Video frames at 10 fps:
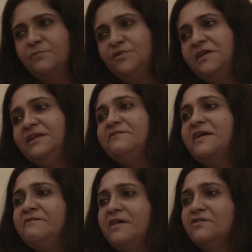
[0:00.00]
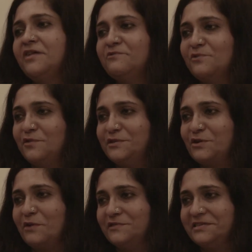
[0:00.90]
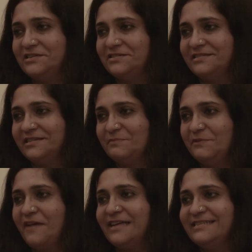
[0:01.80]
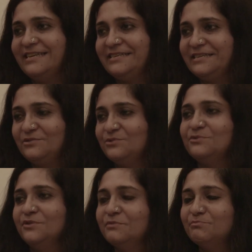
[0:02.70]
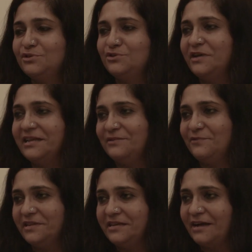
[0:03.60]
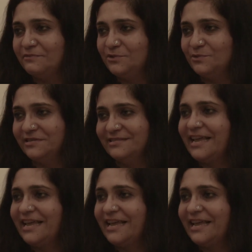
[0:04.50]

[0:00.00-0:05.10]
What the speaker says: I'm really very, very grateful for this conversation, sir. It will be fascinating to put together for the young viewer.